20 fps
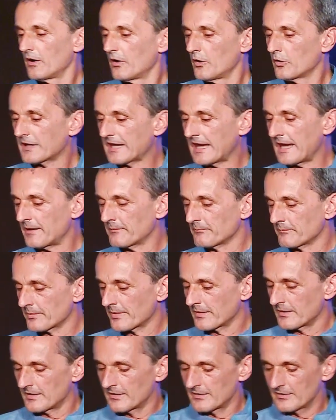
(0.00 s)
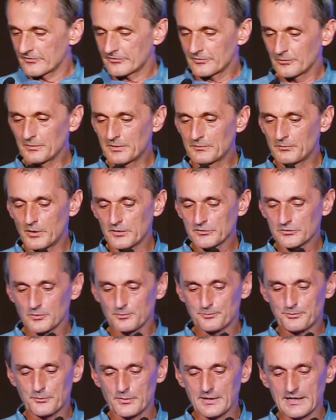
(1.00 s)
Okay, so we want to
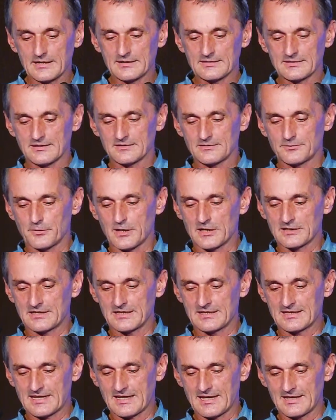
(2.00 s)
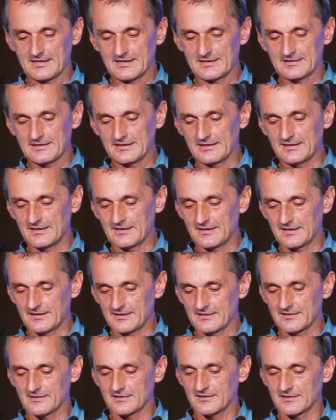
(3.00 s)
bring that verticality
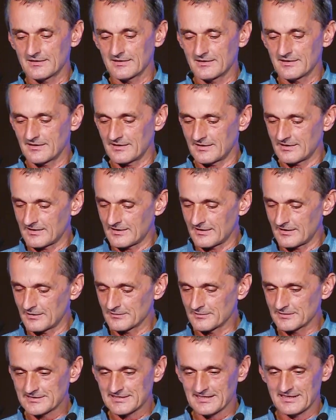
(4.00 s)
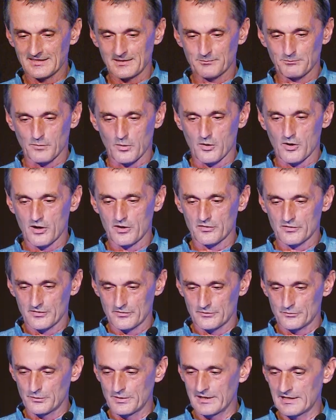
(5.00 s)
in, how to say, in a more
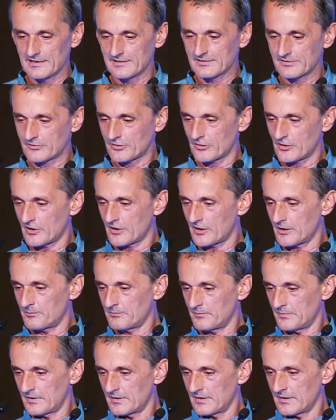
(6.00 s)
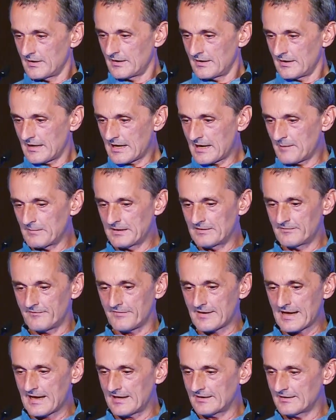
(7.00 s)
real term. I'm
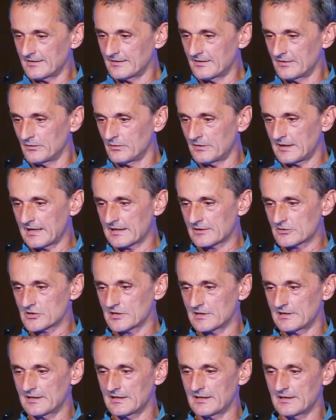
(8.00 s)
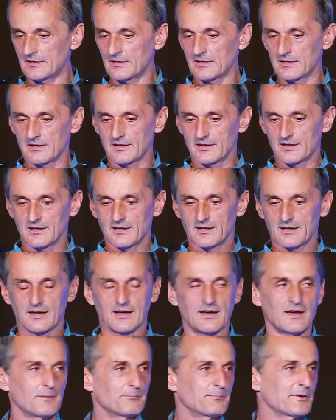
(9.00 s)
inviting you actually,
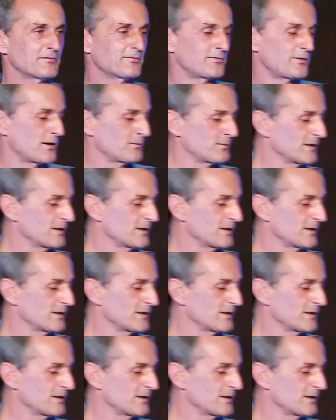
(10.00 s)
before